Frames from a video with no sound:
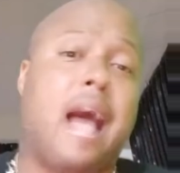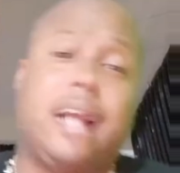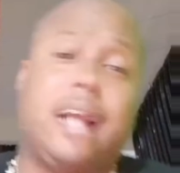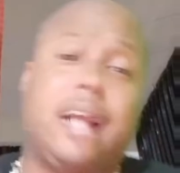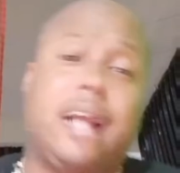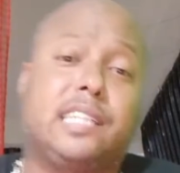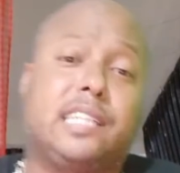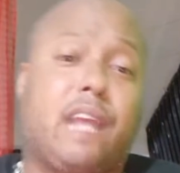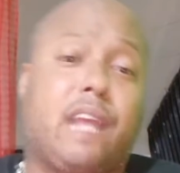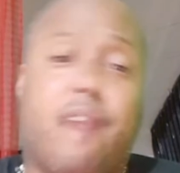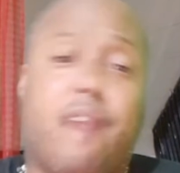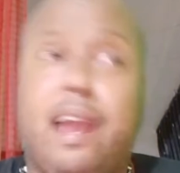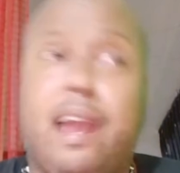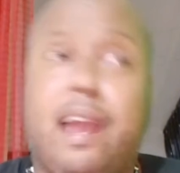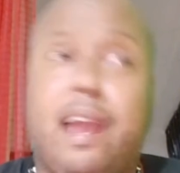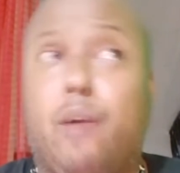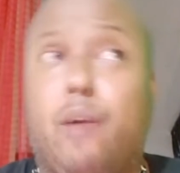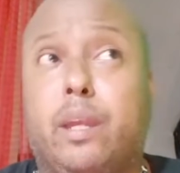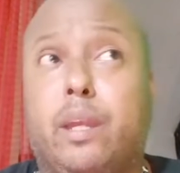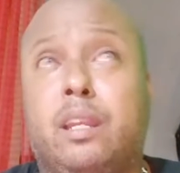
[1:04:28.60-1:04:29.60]
can tell you right now,
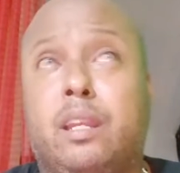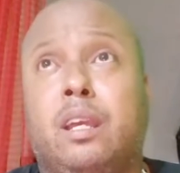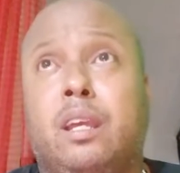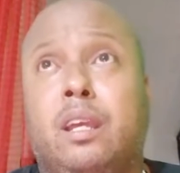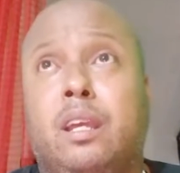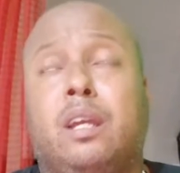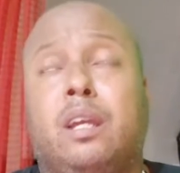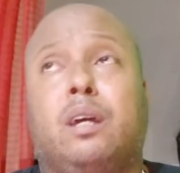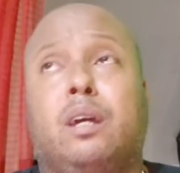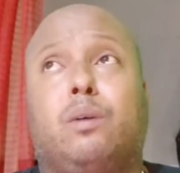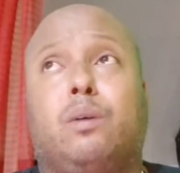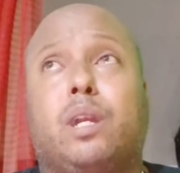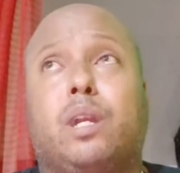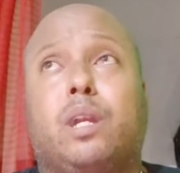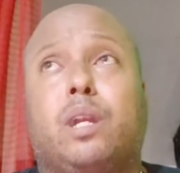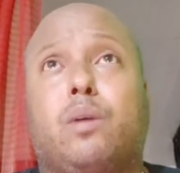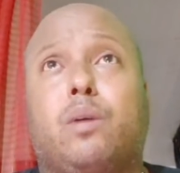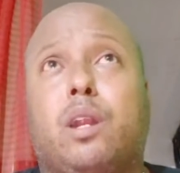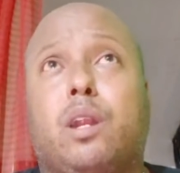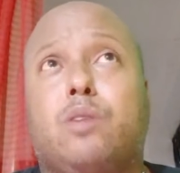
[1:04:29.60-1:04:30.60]
what are
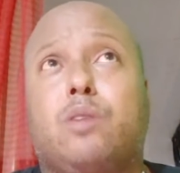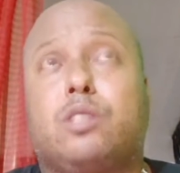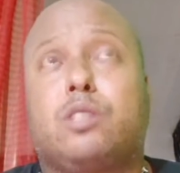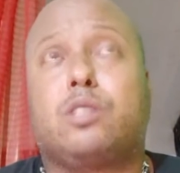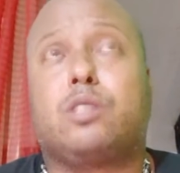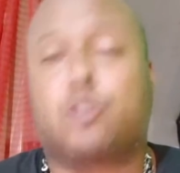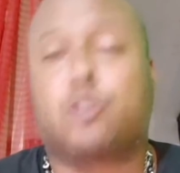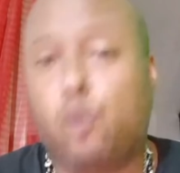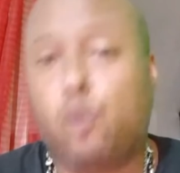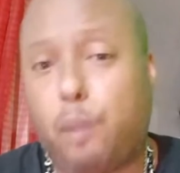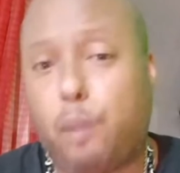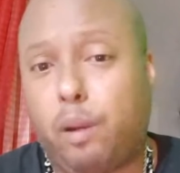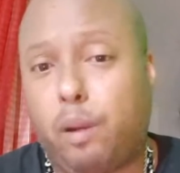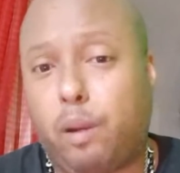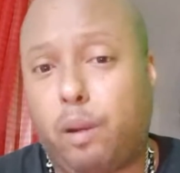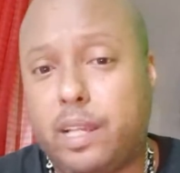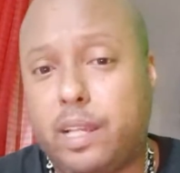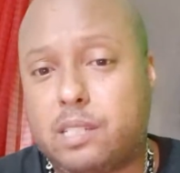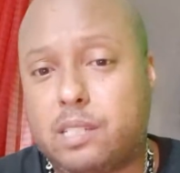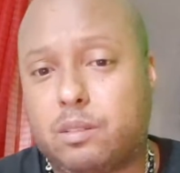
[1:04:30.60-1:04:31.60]
those, the school
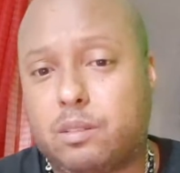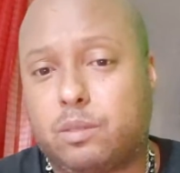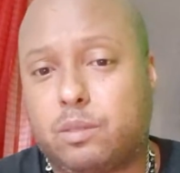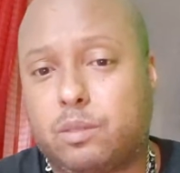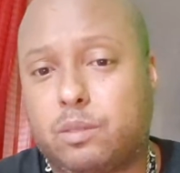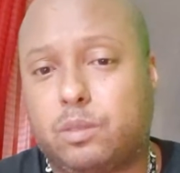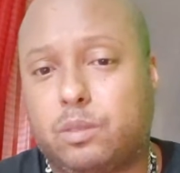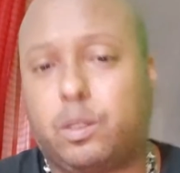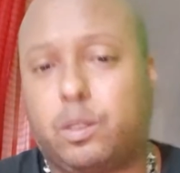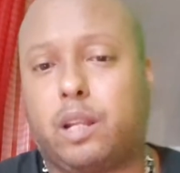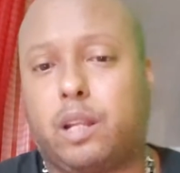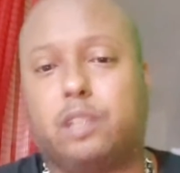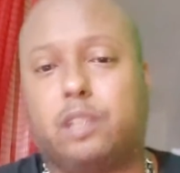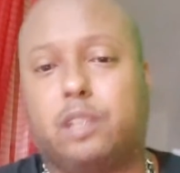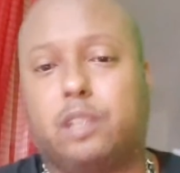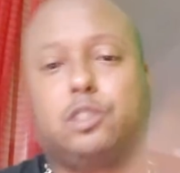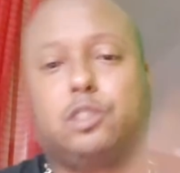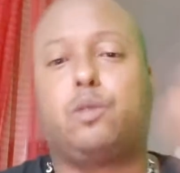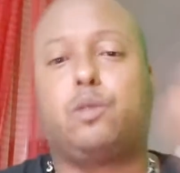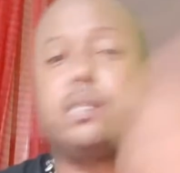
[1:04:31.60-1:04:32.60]
police? What are the
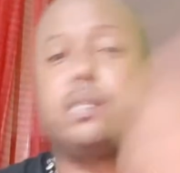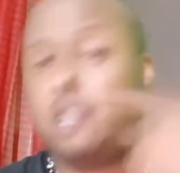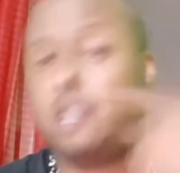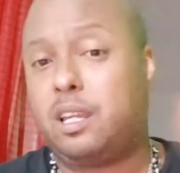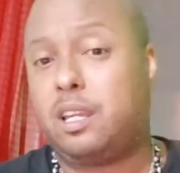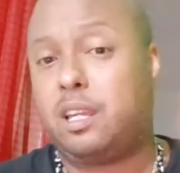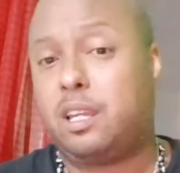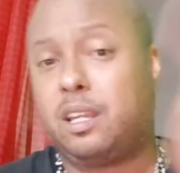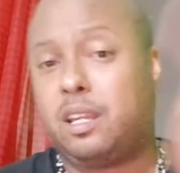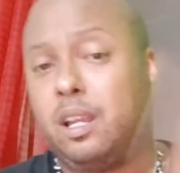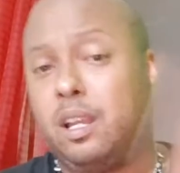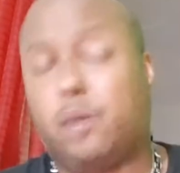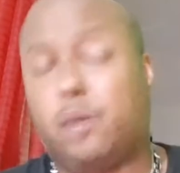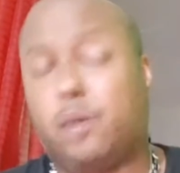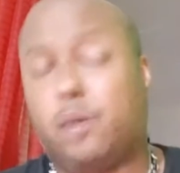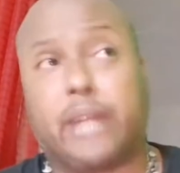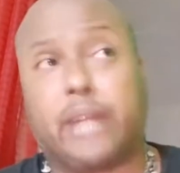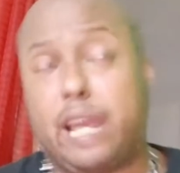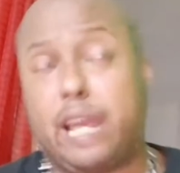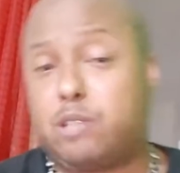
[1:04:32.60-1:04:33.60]
truancy? When
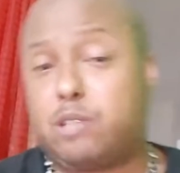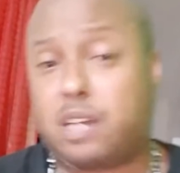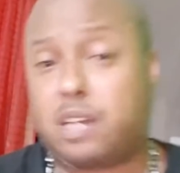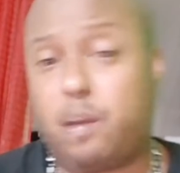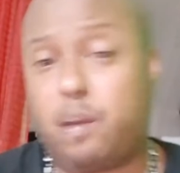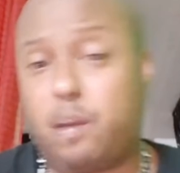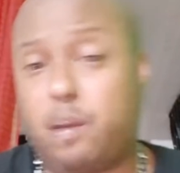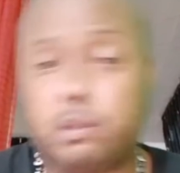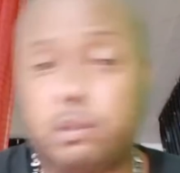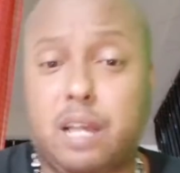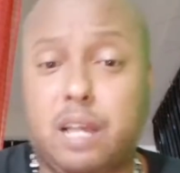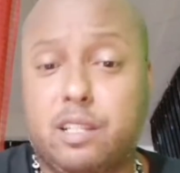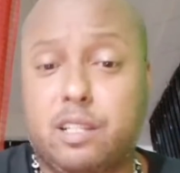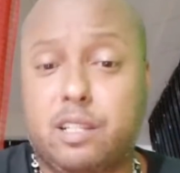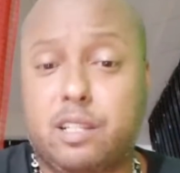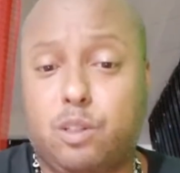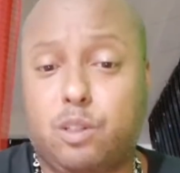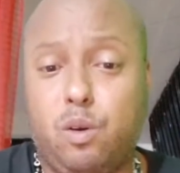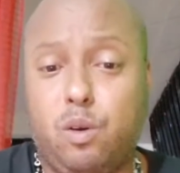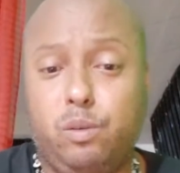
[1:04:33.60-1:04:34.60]
they used to come, we was cutting
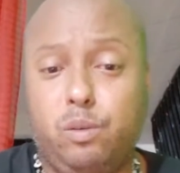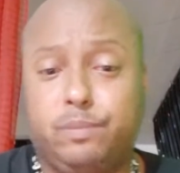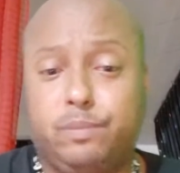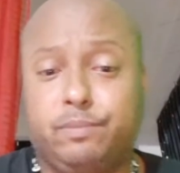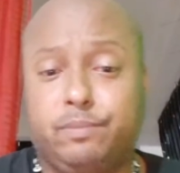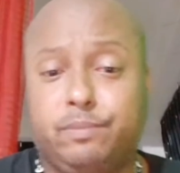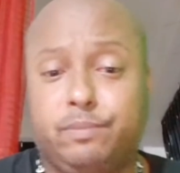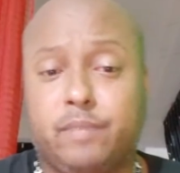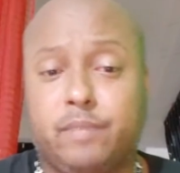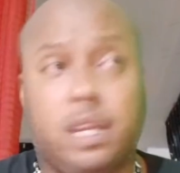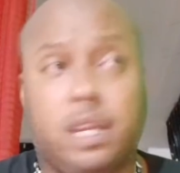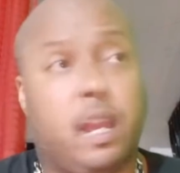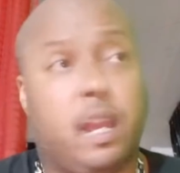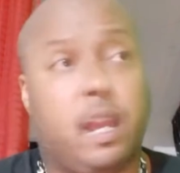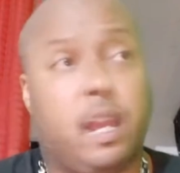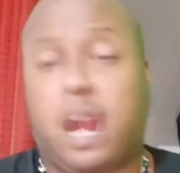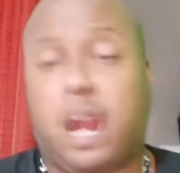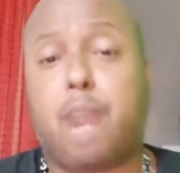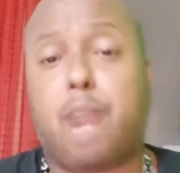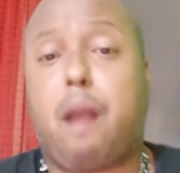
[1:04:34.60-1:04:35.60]
school.
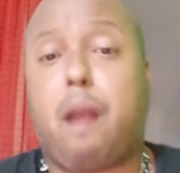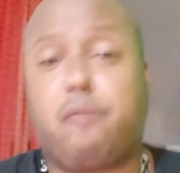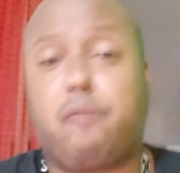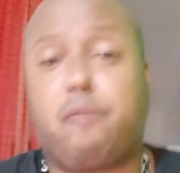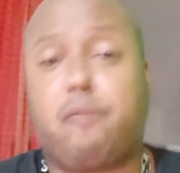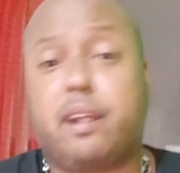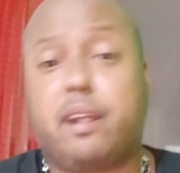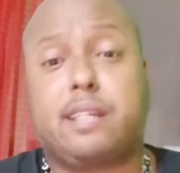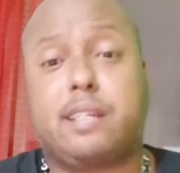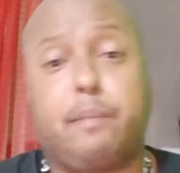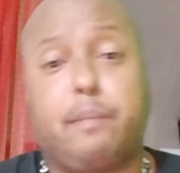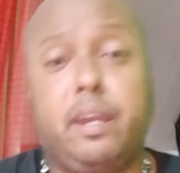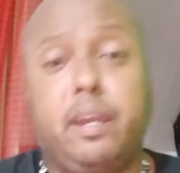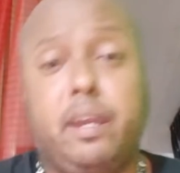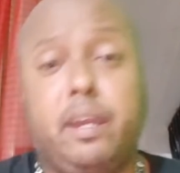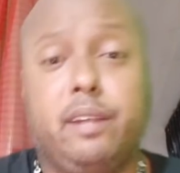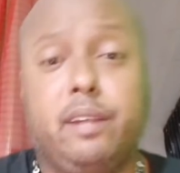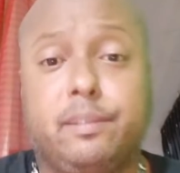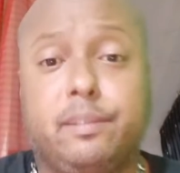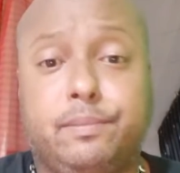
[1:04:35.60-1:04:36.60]
Everybody run except me.
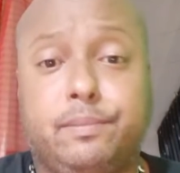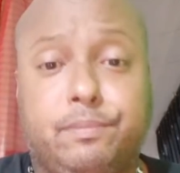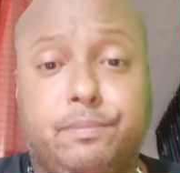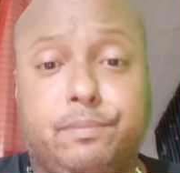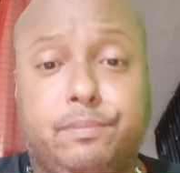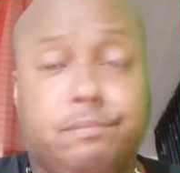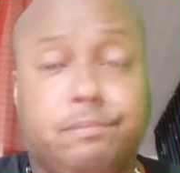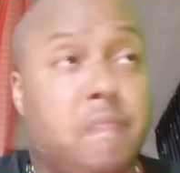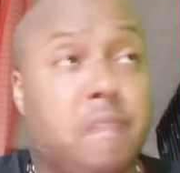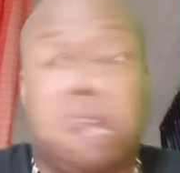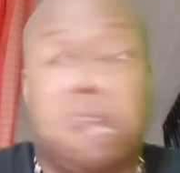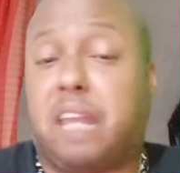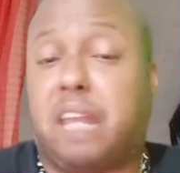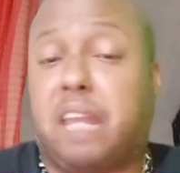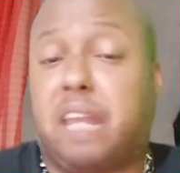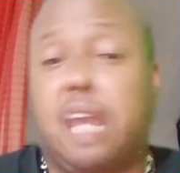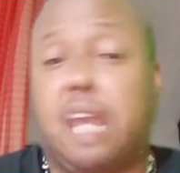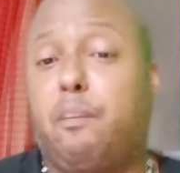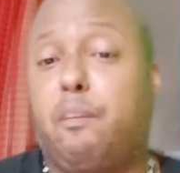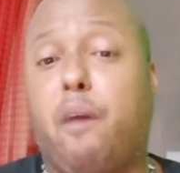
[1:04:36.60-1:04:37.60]
They
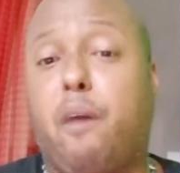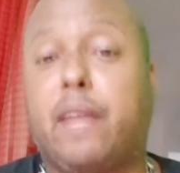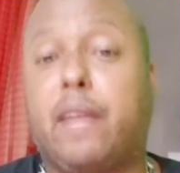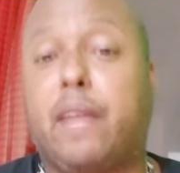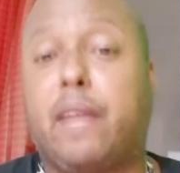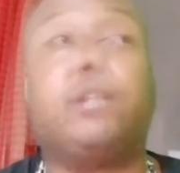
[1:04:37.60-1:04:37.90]
never bought. They would